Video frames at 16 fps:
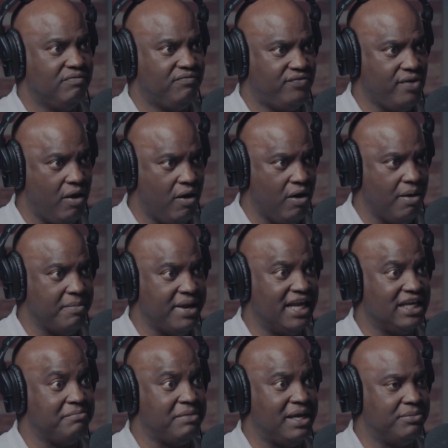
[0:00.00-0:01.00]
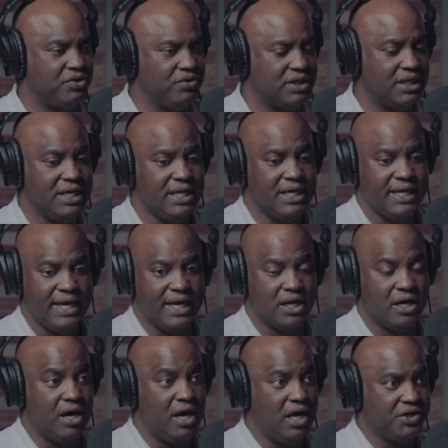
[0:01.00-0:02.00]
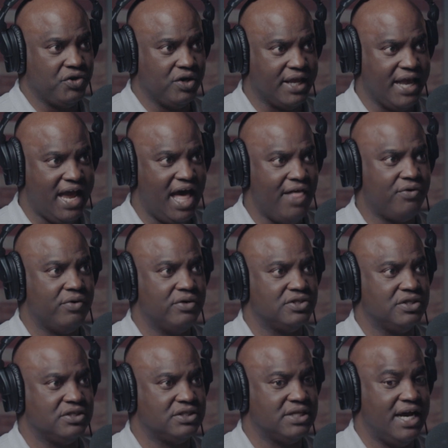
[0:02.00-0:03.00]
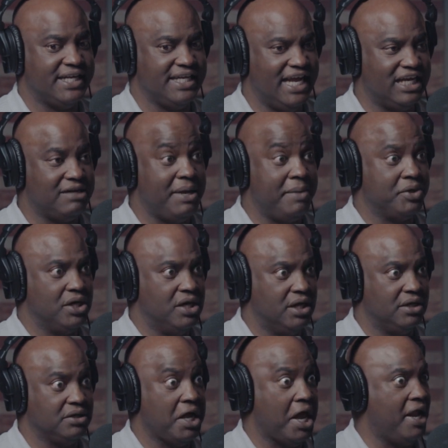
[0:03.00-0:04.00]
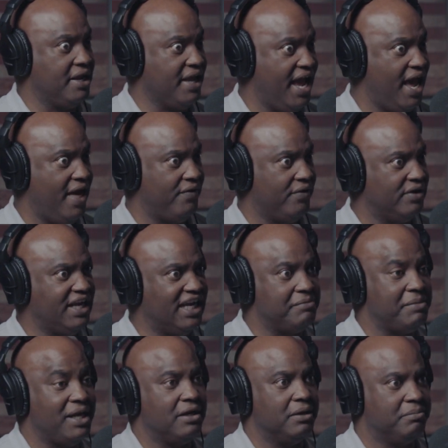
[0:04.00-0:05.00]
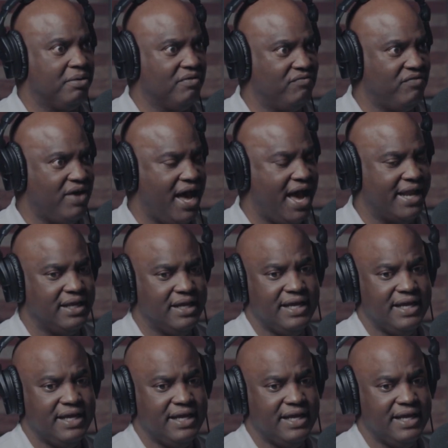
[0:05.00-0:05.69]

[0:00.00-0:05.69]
farm. He had to be able to do it. In a hunter-gatherer society, he had to be able to hunt and gather. He had to be able to provide.